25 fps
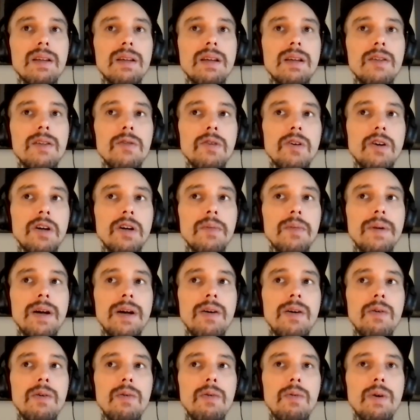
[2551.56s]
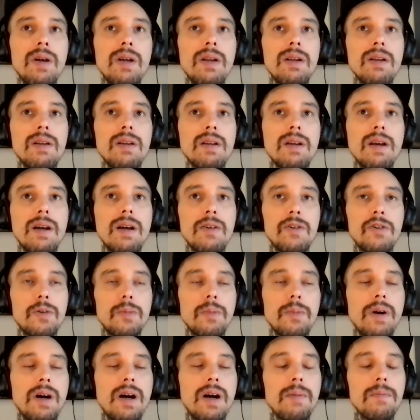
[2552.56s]
can you talk about when Al
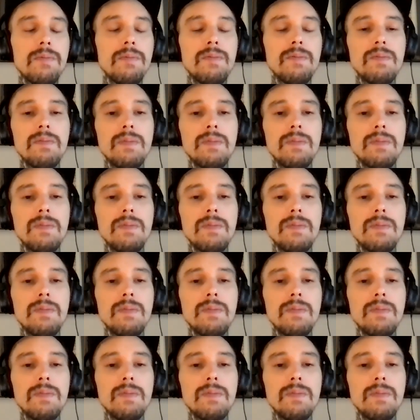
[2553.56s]
Shabaab